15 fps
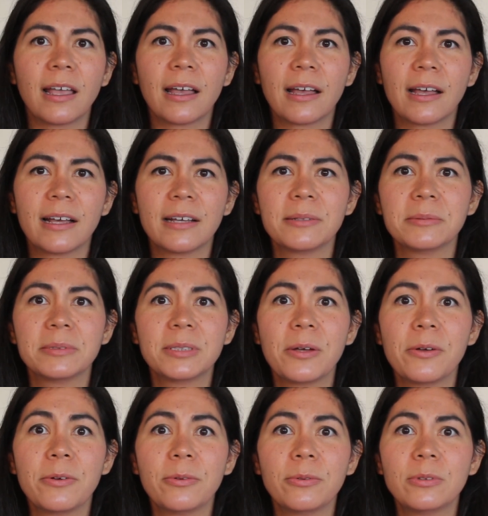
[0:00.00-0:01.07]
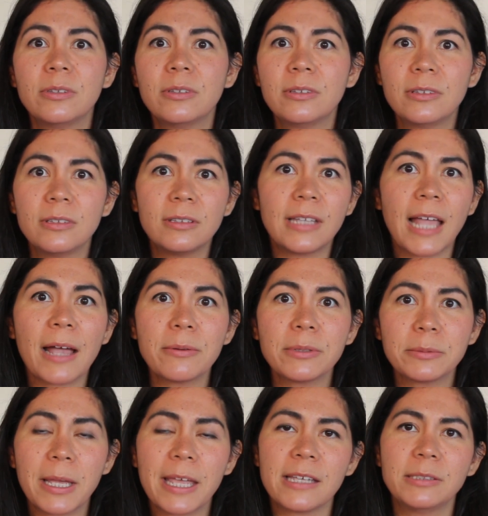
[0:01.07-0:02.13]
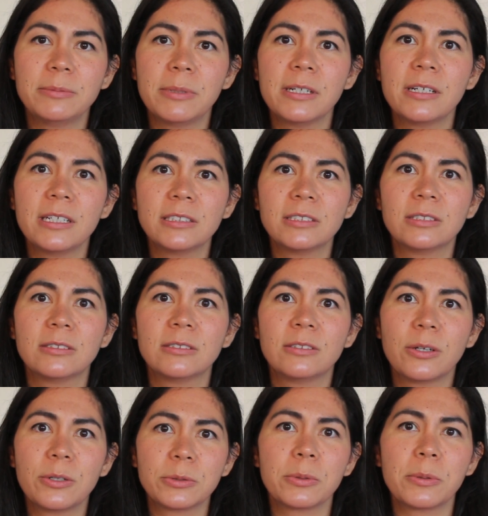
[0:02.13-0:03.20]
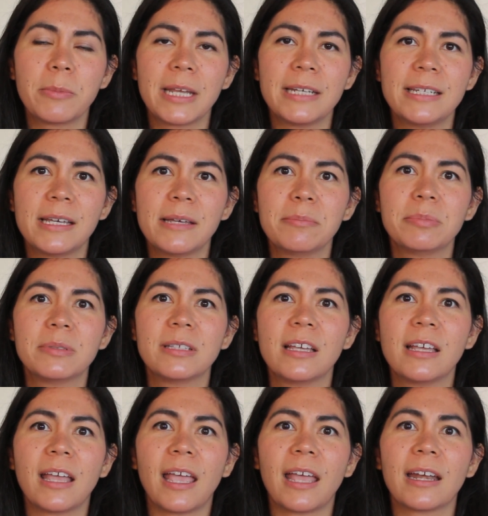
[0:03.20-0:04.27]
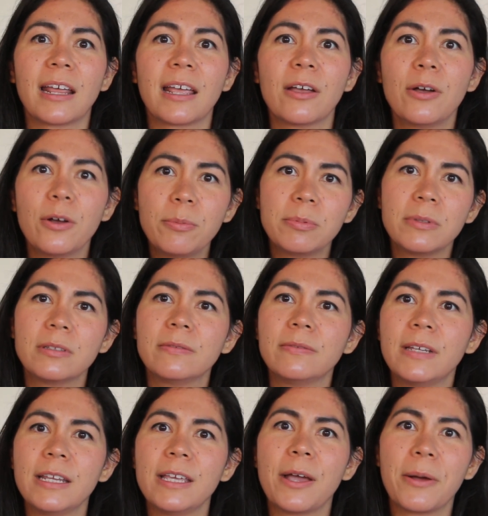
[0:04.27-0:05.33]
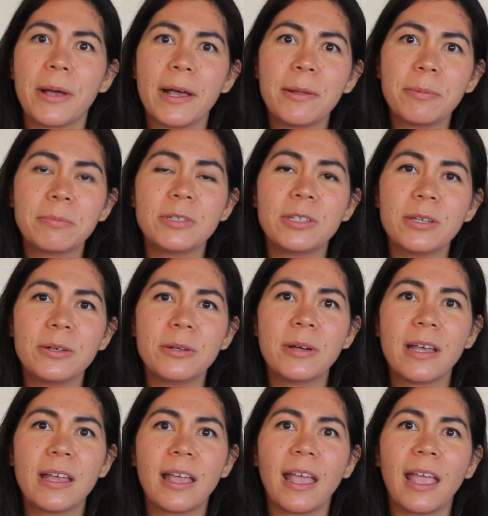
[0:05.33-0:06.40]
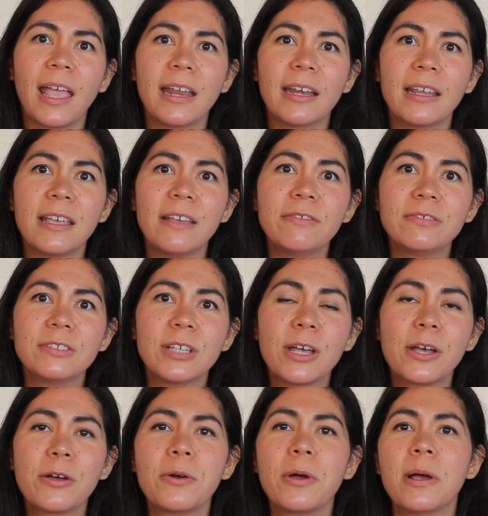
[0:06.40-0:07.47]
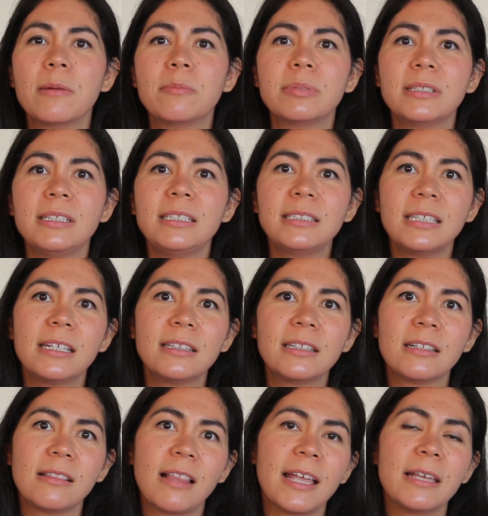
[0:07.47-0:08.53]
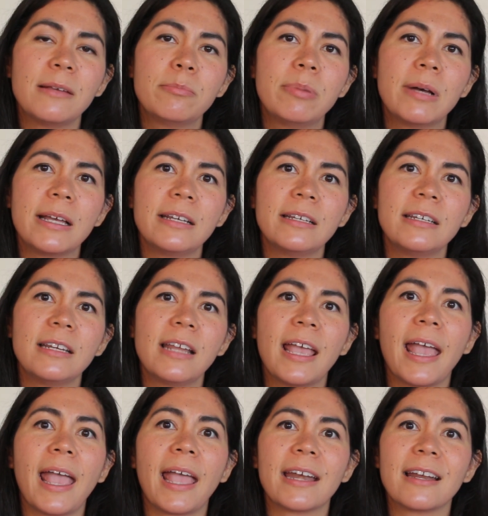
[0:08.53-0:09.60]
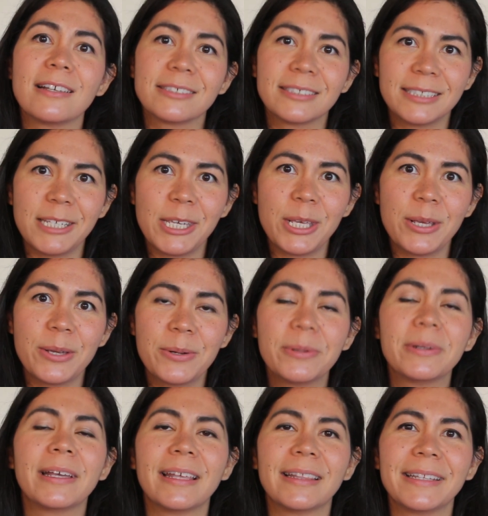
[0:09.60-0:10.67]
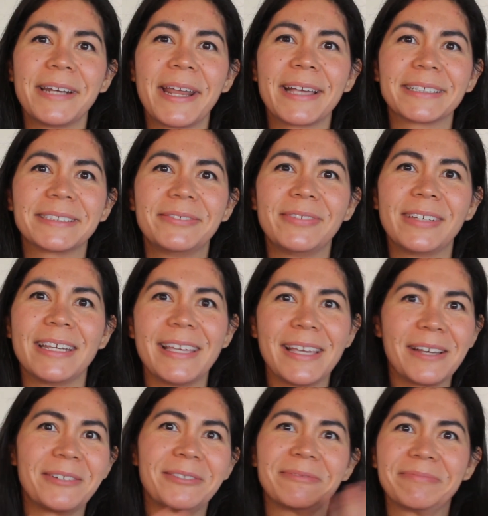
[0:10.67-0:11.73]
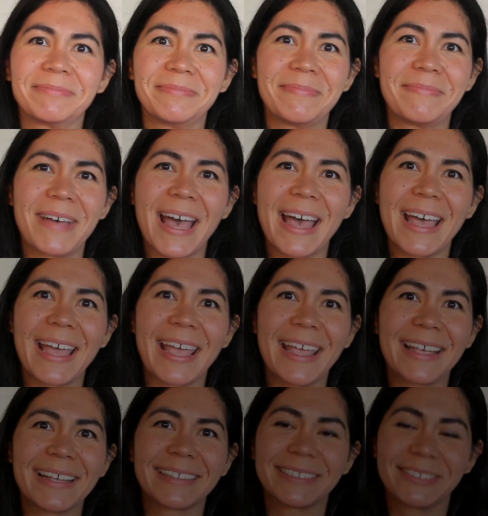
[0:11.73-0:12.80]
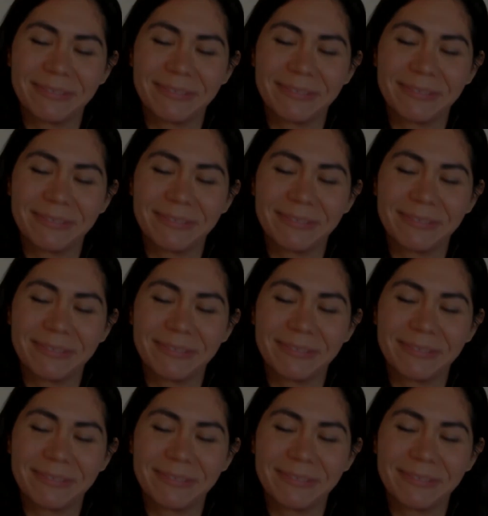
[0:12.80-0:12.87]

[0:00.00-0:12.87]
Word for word: Um, so that was my experience. Those were my tips, and I hope this video helped you. And if so, please hit the like button, and I'll see you in the next video. Bye.